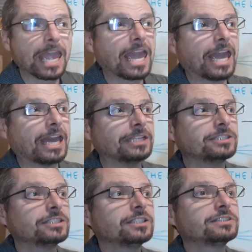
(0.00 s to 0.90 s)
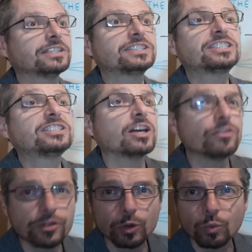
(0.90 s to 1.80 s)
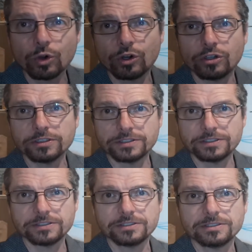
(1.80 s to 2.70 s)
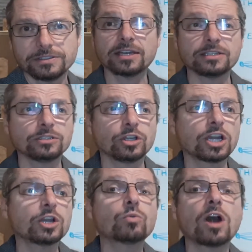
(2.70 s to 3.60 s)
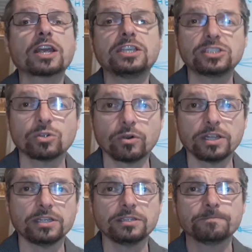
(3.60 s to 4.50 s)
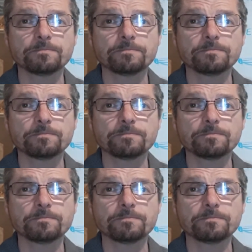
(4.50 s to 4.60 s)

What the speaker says: and to stun the world. Look at a Rocky story.